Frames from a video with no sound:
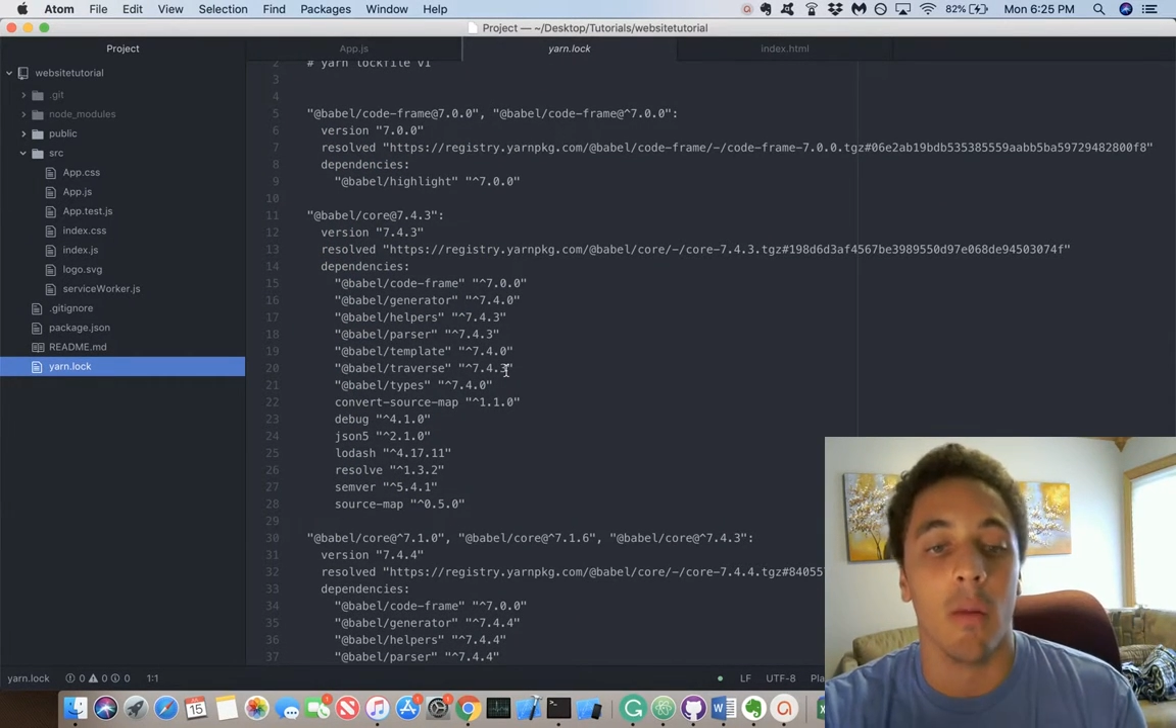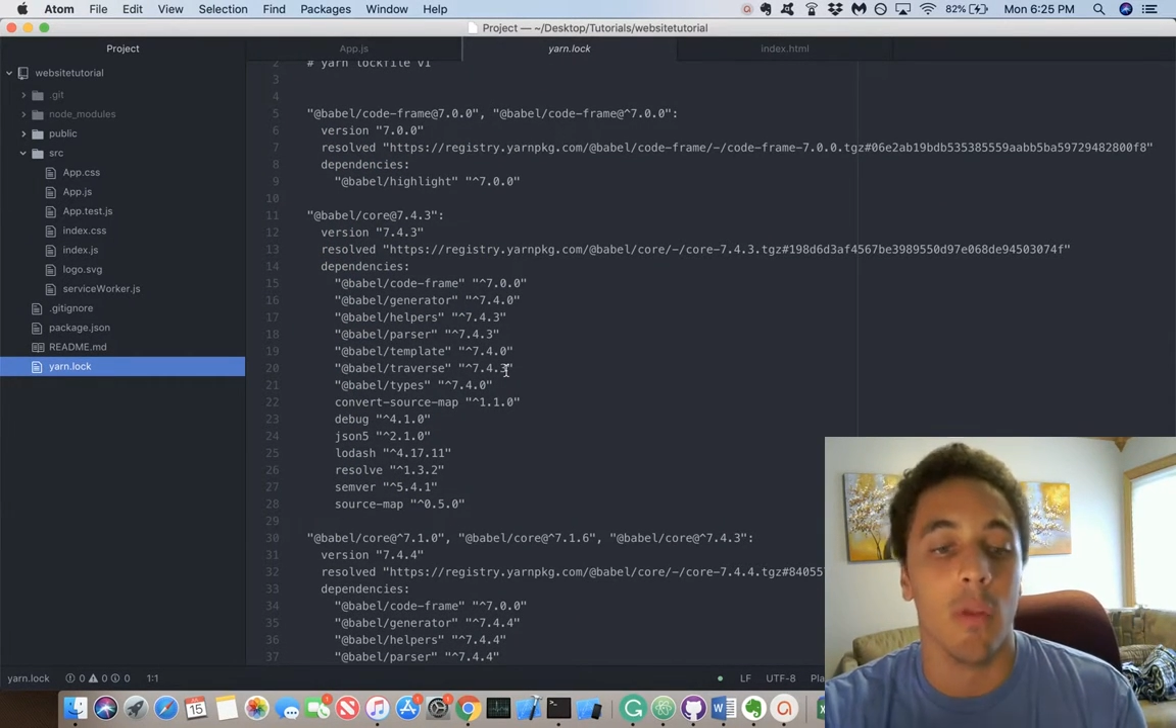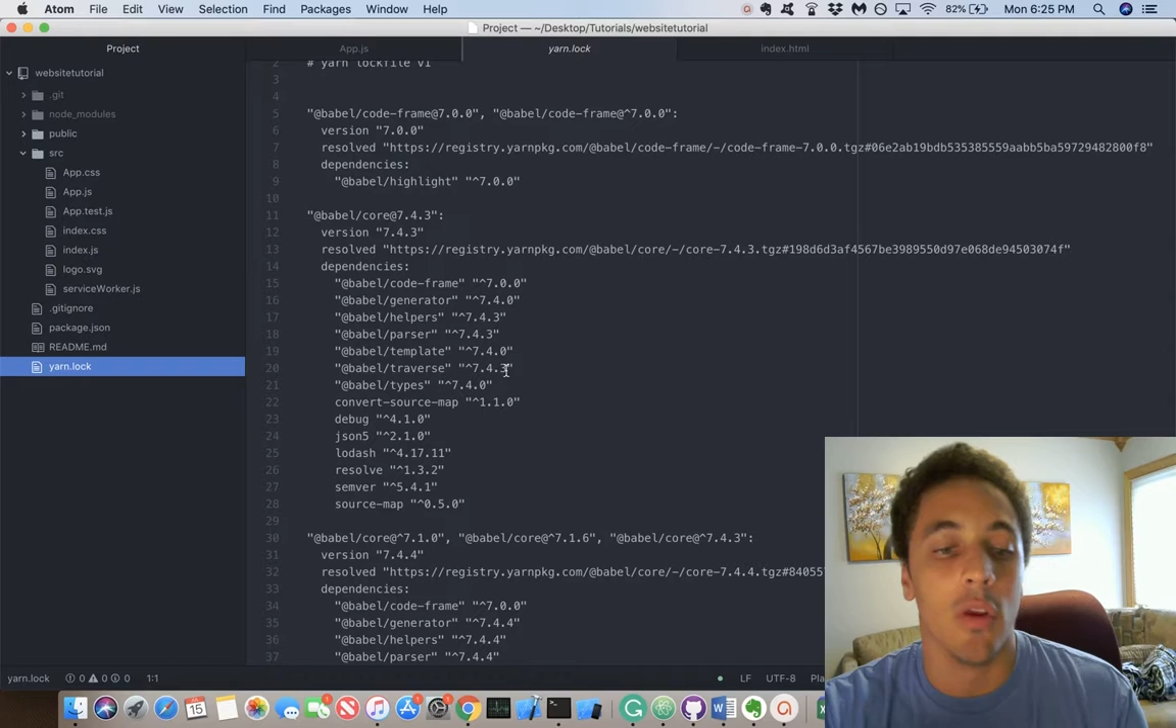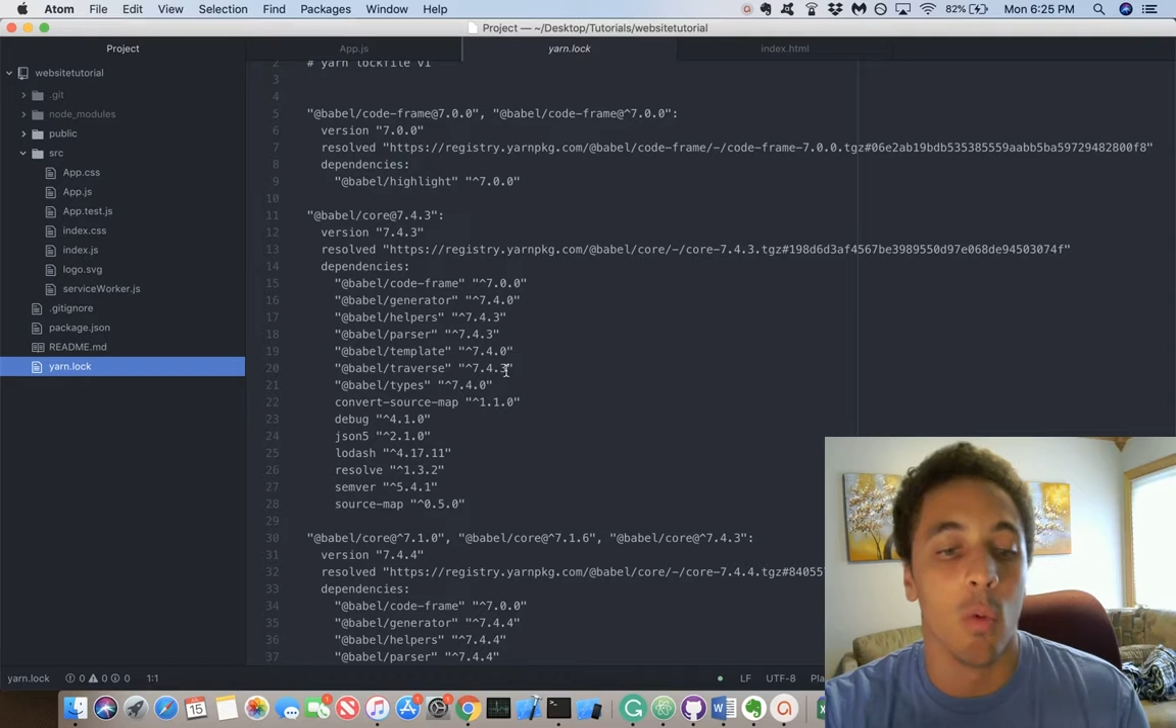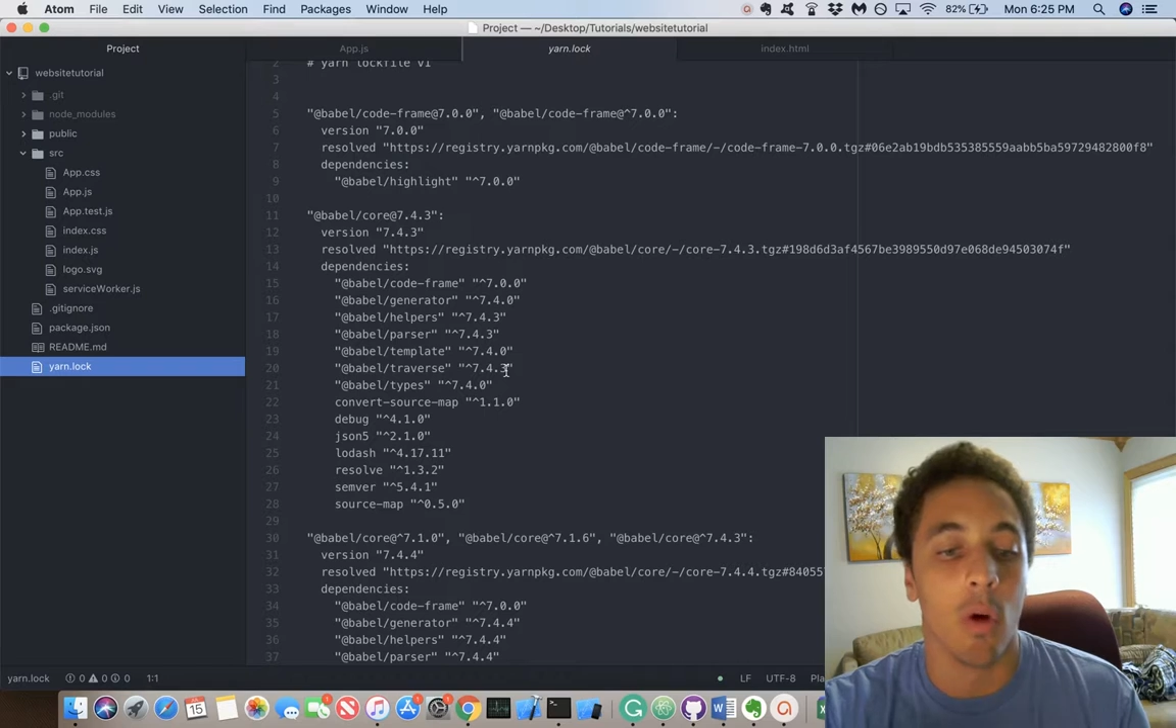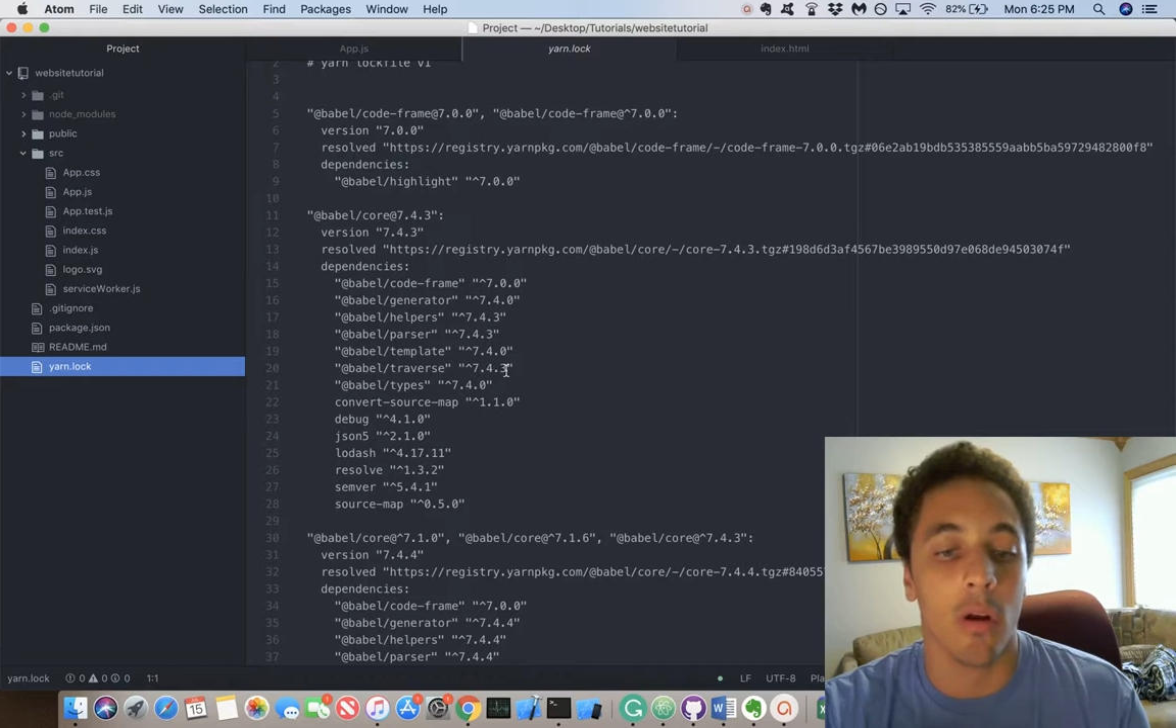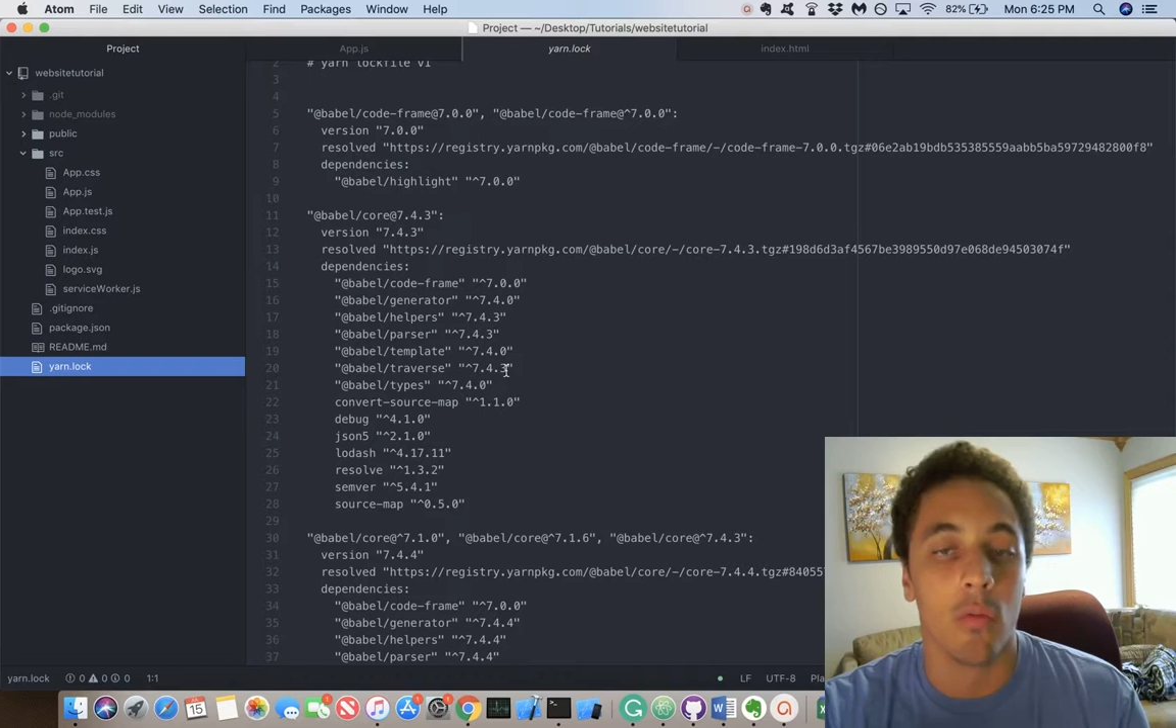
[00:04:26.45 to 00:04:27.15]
you want to